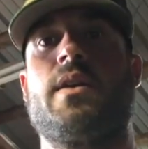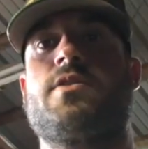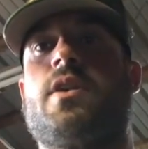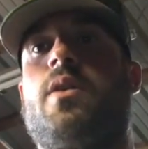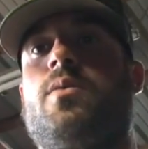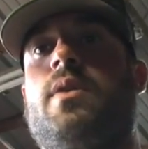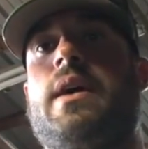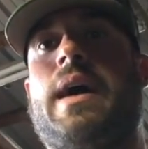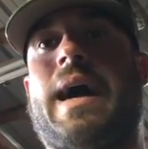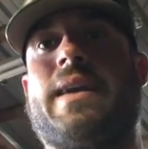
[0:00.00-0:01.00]
So
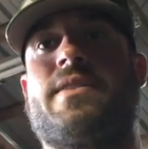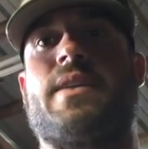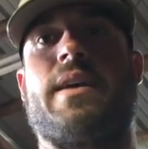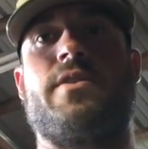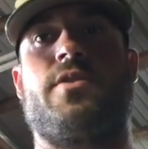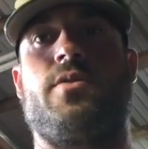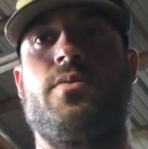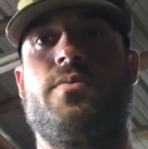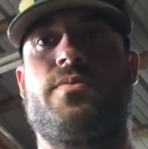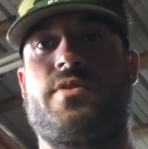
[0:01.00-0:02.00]
I decided
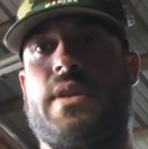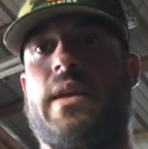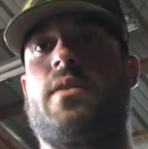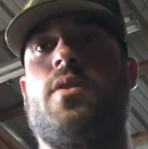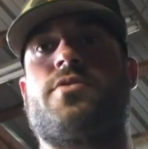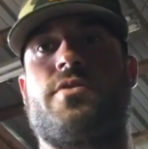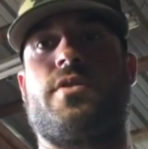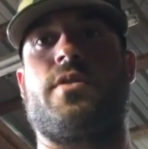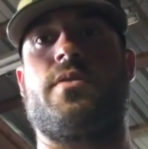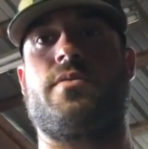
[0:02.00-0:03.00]
to stay closer
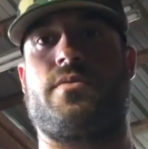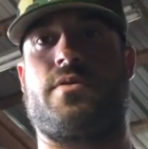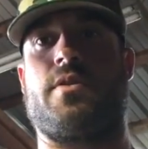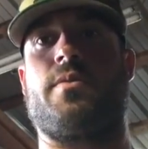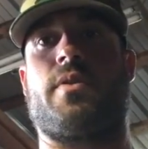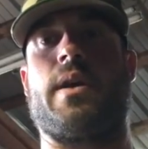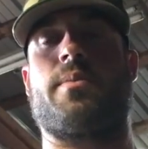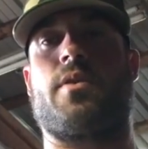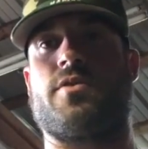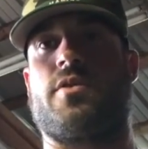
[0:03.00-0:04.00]
to the
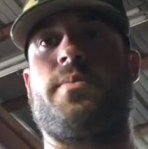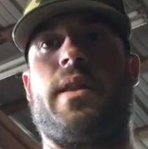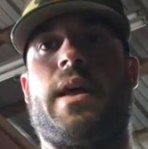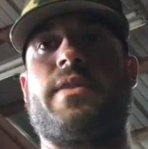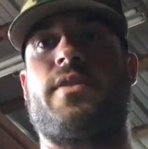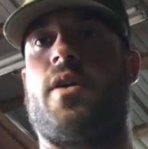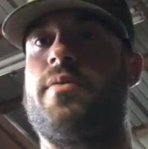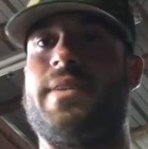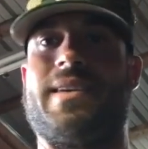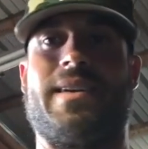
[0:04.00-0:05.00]
ramp, closer to blast
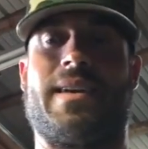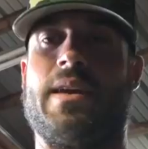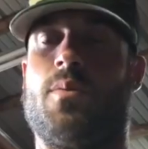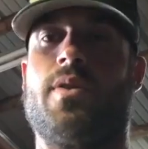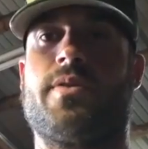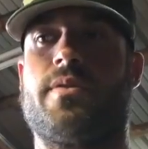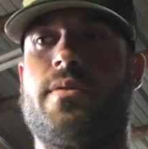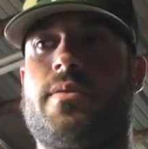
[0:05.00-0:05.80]
off, and again, wasn't